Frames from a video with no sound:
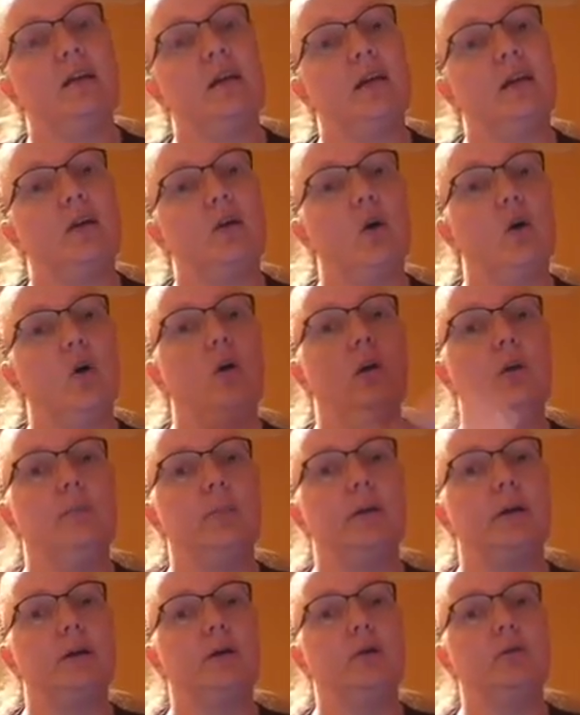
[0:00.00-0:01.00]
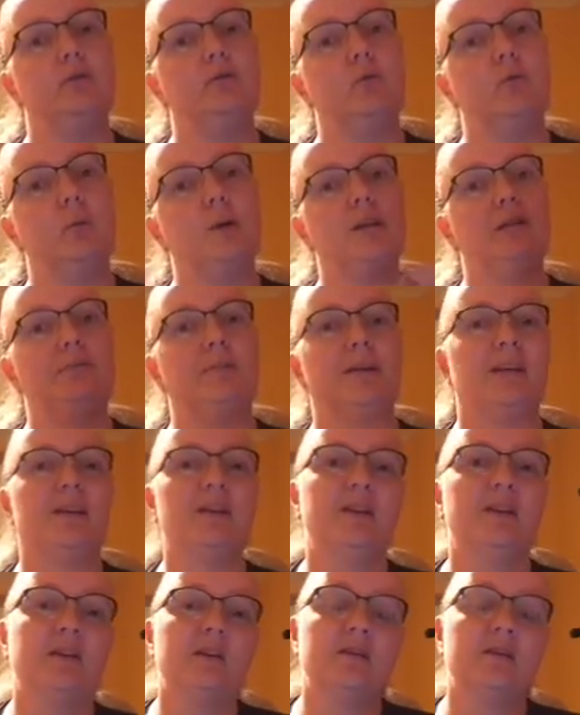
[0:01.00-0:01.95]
get all a bit overwhelming.